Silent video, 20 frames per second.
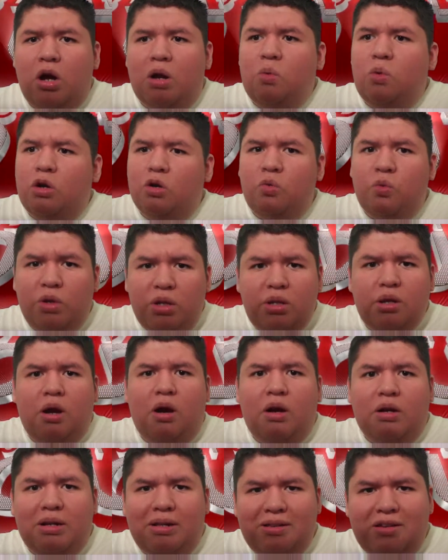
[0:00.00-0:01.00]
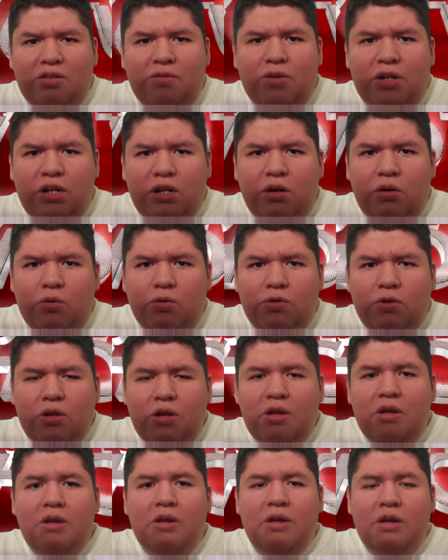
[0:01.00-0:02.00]
I work really hard on these videos.
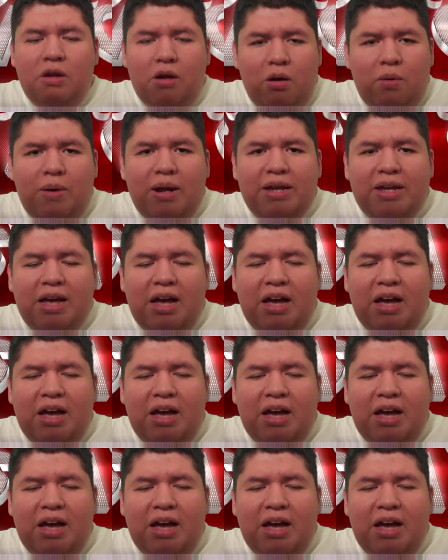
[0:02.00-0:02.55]
Alright